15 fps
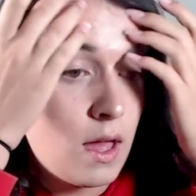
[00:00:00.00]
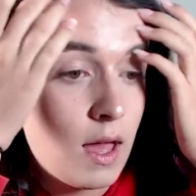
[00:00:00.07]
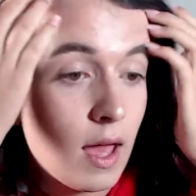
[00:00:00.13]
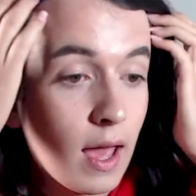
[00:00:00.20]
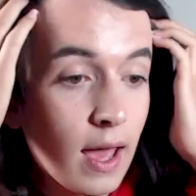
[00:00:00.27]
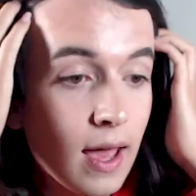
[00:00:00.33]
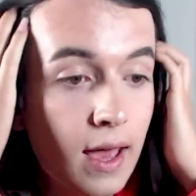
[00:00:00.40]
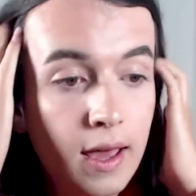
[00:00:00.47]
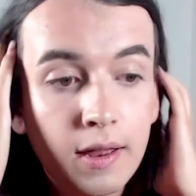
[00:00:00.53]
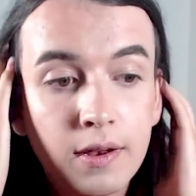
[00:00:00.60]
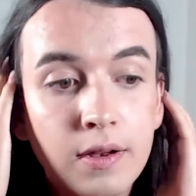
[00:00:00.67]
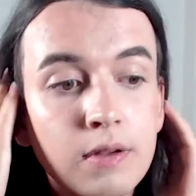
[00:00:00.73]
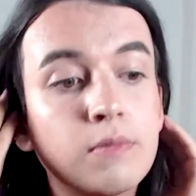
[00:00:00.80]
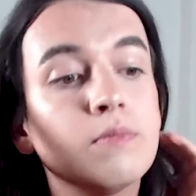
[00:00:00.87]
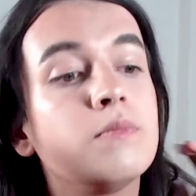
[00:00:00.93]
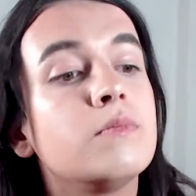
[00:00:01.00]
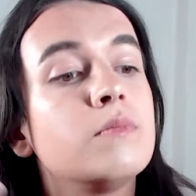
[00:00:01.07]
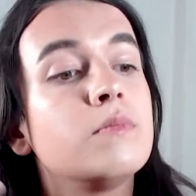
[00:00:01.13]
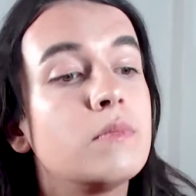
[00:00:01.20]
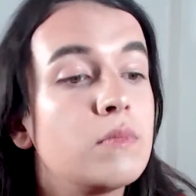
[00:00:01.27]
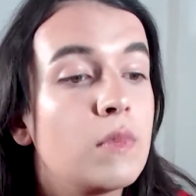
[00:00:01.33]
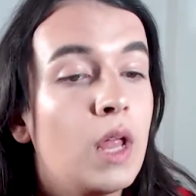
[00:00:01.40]
And
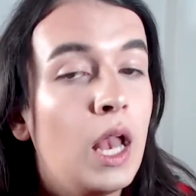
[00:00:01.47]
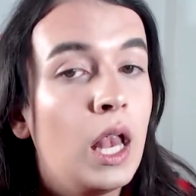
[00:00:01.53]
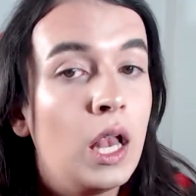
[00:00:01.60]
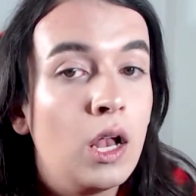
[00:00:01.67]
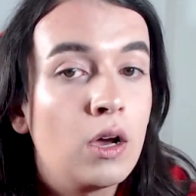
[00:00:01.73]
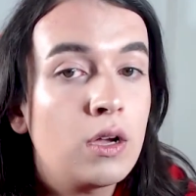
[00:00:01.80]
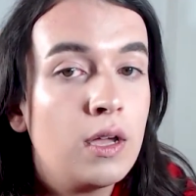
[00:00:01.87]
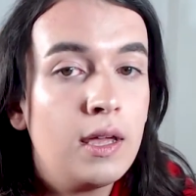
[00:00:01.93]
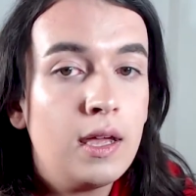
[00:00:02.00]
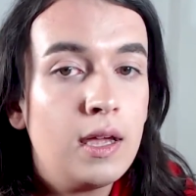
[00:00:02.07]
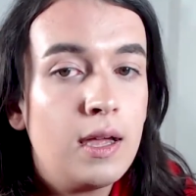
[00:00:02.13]
looking